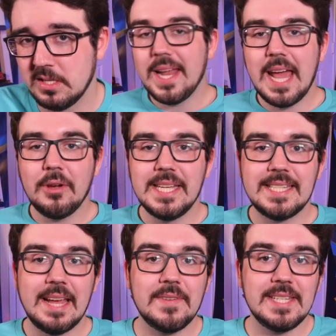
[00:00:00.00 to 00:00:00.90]
Right now, he's
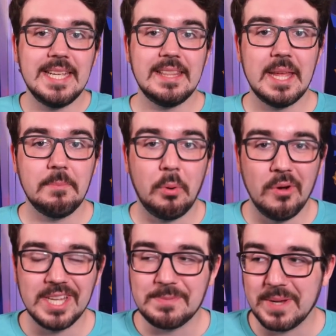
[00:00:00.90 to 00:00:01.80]
17th in points,